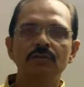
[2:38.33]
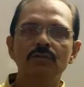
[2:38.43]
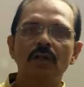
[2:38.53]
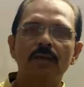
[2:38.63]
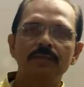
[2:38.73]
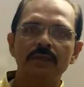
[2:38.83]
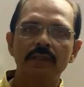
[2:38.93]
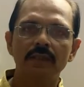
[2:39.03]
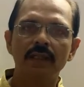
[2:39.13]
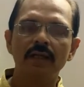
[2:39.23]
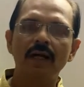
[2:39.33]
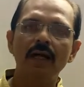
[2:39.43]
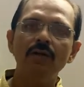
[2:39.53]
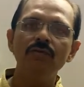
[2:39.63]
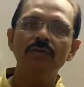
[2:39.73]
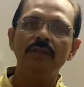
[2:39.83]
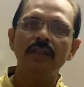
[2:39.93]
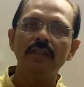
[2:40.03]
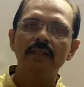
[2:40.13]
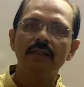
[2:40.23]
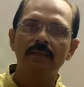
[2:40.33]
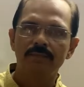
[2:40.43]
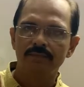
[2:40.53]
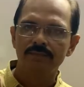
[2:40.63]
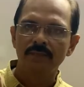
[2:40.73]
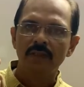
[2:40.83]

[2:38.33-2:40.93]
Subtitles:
to the offspring and how they come,